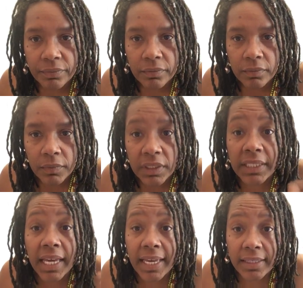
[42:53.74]

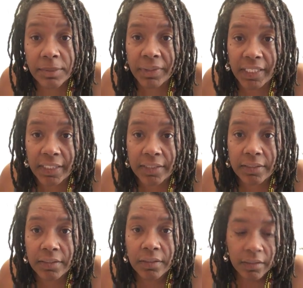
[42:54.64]
yes, please.
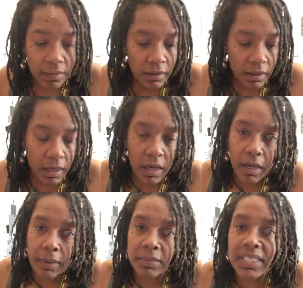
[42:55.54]

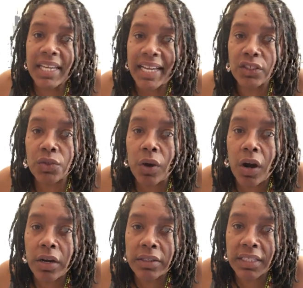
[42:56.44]
TI 2
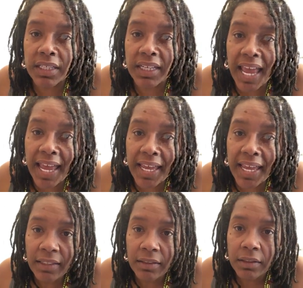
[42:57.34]
R's and an A
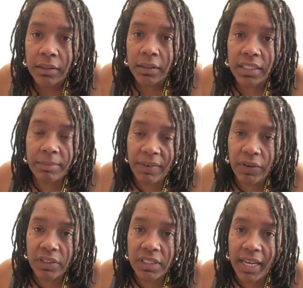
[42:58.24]
is my
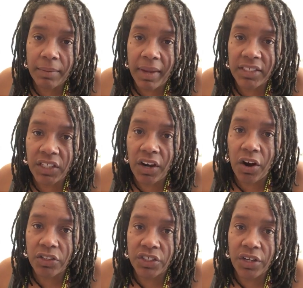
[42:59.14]
first name,
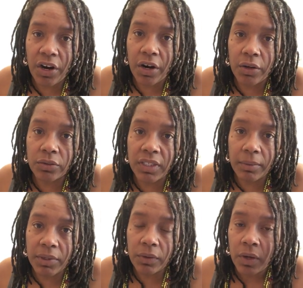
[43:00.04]

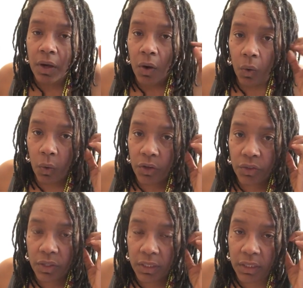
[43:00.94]
HARGROW. Or you
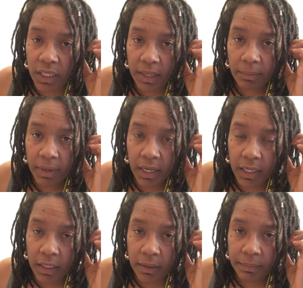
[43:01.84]
can look up
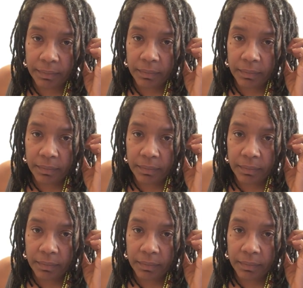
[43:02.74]
my